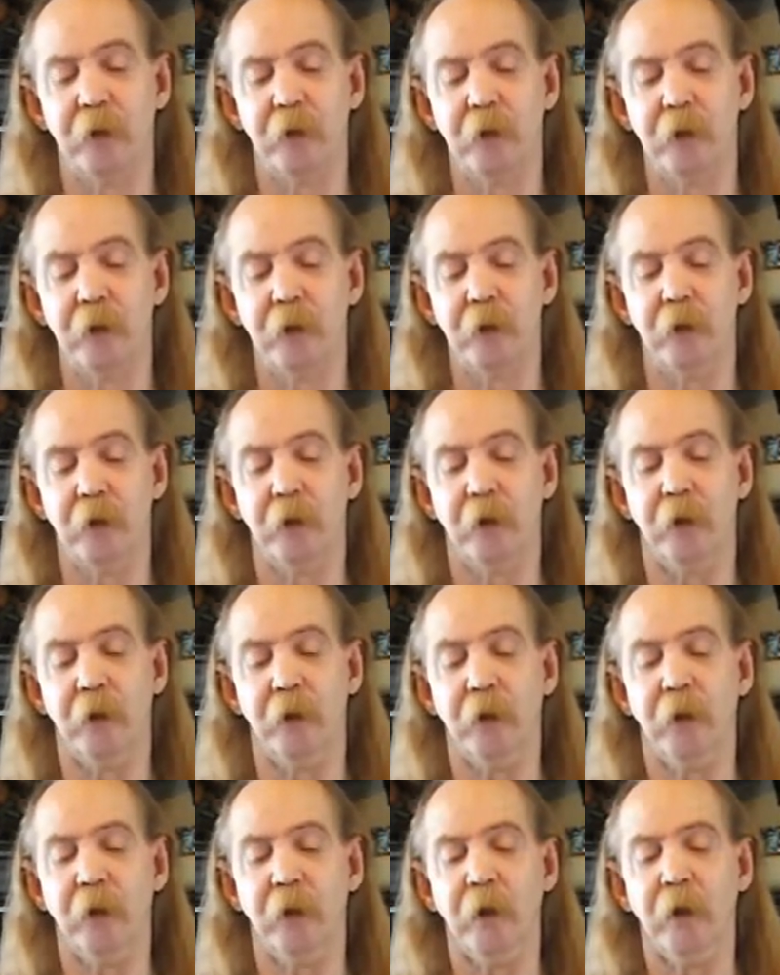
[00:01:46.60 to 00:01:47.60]

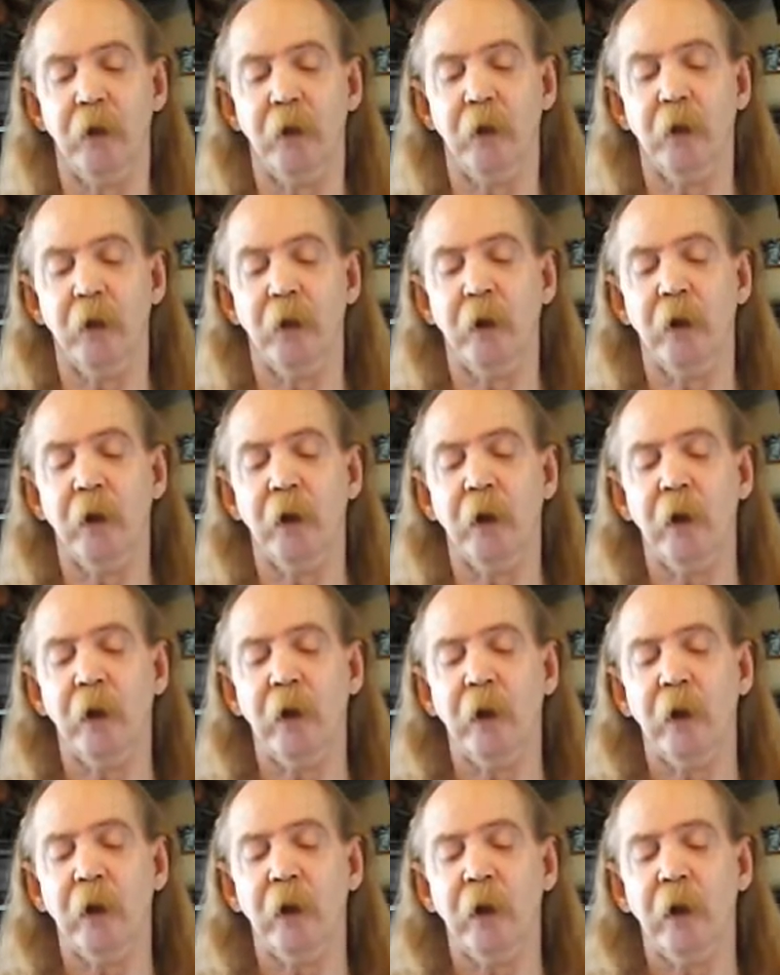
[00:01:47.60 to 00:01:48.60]

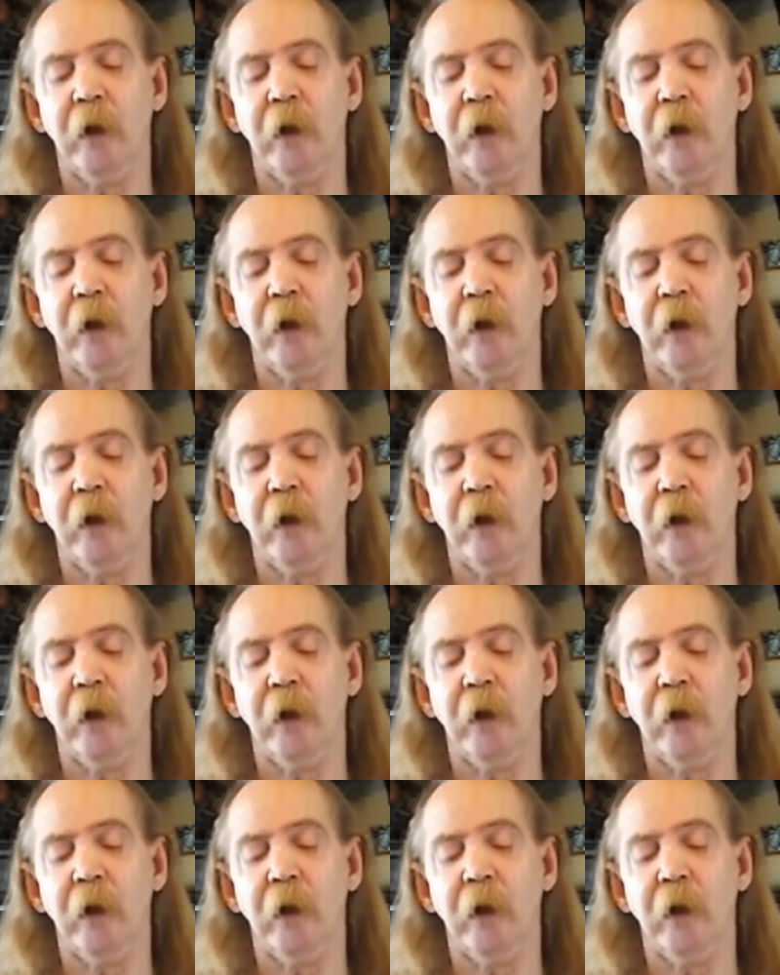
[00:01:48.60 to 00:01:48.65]
Nobody speaks.